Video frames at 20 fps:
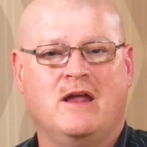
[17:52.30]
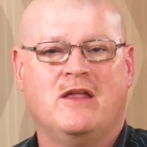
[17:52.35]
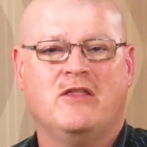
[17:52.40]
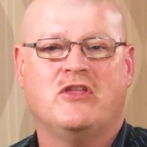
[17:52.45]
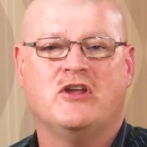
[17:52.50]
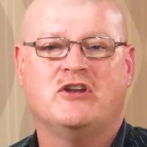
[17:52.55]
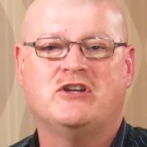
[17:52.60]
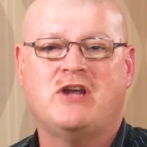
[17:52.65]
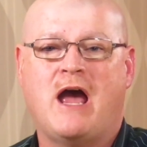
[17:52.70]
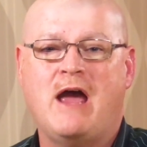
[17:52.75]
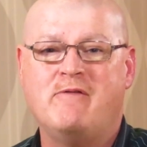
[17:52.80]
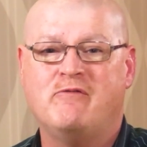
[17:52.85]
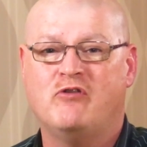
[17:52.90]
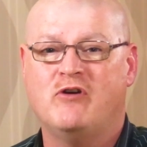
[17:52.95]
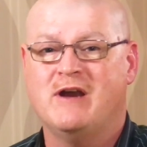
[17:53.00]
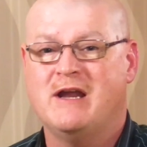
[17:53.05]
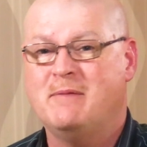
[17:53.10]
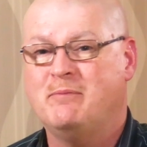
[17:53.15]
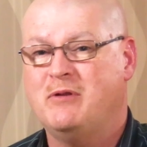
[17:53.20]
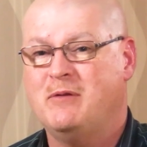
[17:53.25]
The time
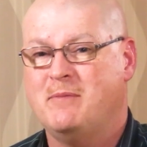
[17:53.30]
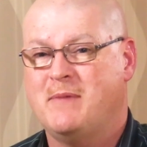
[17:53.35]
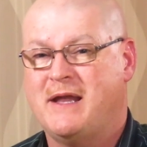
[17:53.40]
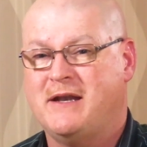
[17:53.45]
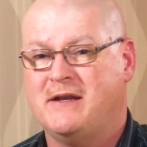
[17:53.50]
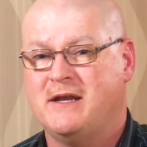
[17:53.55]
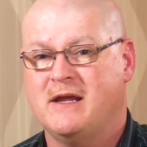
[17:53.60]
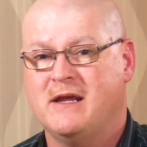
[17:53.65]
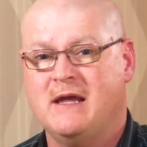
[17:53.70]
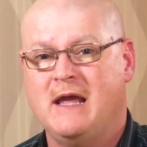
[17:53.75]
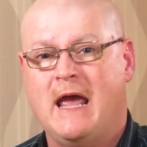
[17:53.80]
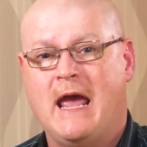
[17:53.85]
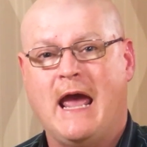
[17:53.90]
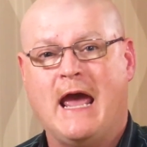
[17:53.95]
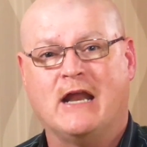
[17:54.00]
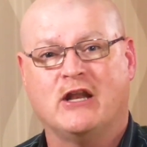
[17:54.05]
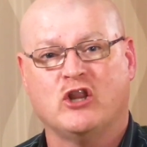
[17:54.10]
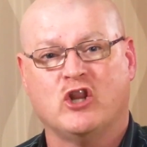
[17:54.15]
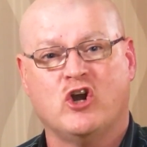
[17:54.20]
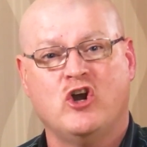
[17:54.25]
for implementing
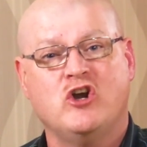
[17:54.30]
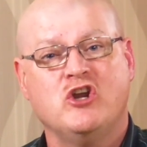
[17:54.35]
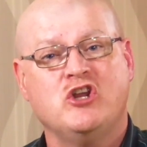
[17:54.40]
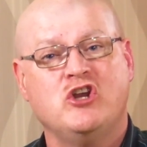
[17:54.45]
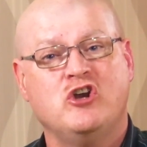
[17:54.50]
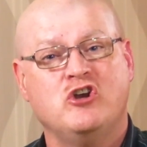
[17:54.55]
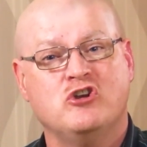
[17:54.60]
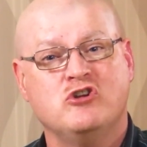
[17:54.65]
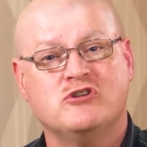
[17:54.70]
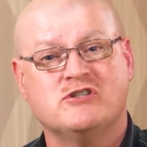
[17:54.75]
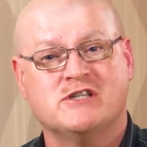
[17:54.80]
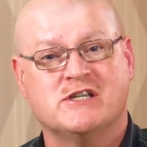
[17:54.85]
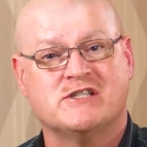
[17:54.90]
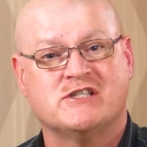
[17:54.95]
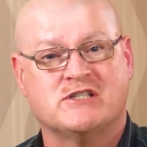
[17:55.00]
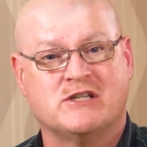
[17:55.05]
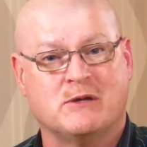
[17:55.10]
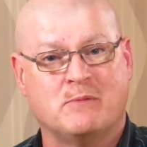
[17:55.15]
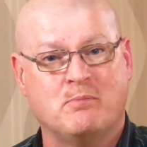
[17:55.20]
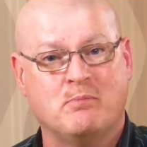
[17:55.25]
and learning your new
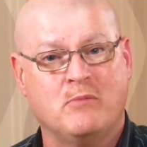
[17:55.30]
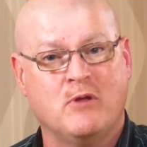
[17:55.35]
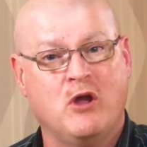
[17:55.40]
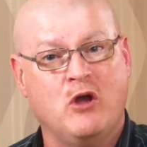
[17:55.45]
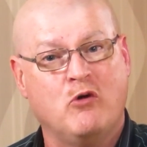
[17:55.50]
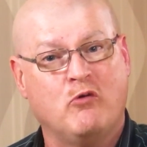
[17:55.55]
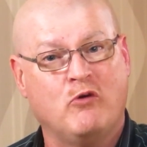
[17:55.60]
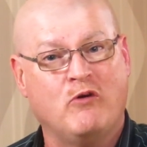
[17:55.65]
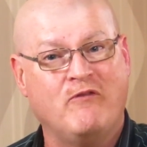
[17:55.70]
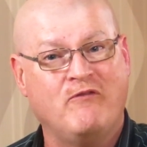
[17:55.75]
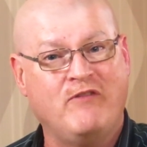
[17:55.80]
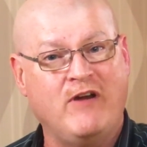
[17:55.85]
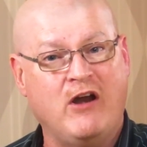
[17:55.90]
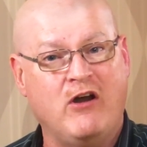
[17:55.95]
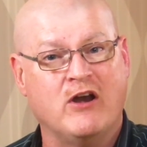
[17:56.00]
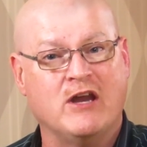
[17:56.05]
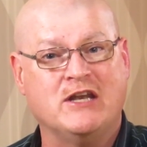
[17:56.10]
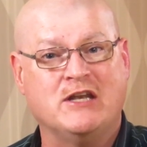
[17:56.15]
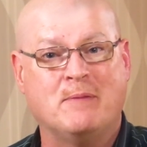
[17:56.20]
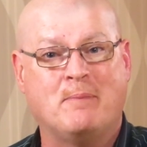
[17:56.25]
system will
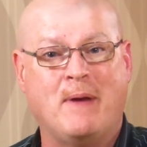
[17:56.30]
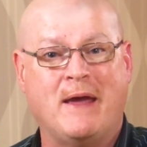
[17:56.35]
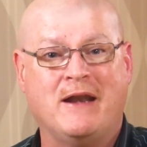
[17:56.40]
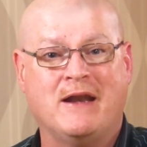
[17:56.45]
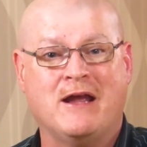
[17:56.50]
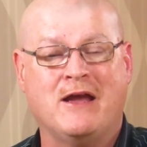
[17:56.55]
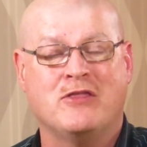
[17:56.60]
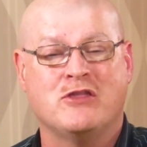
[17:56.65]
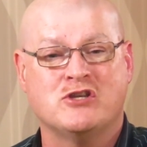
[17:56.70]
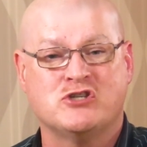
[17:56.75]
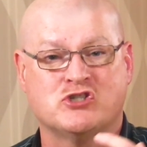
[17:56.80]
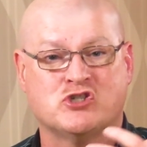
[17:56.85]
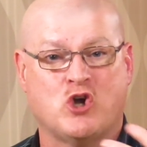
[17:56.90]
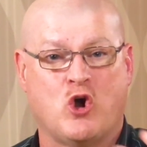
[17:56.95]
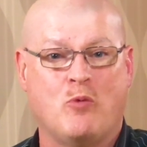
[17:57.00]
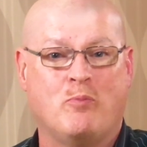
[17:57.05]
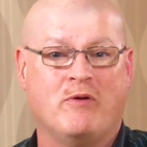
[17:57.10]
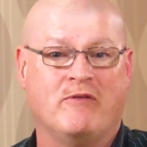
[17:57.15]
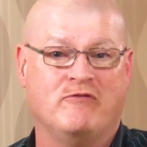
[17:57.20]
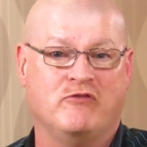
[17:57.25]
vary depending on the
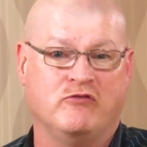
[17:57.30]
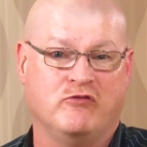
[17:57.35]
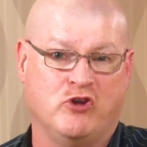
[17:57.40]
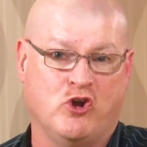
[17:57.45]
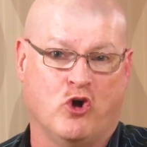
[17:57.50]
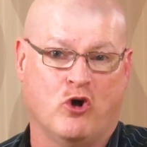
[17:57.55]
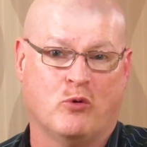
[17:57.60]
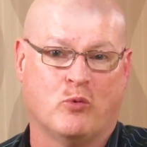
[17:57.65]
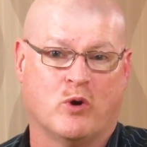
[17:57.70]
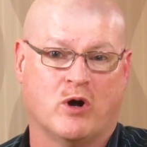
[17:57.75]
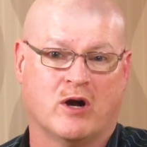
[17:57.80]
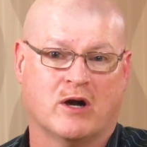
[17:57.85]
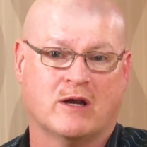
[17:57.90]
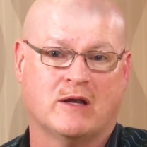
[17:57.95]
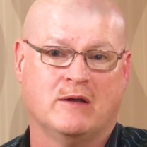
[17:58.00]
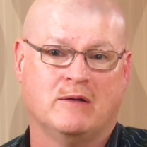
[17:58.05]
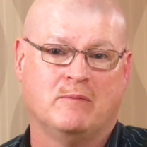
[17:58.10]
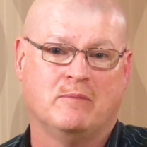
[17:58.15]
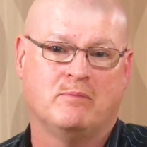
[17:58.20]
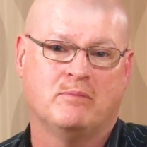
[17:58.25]
scope of your work.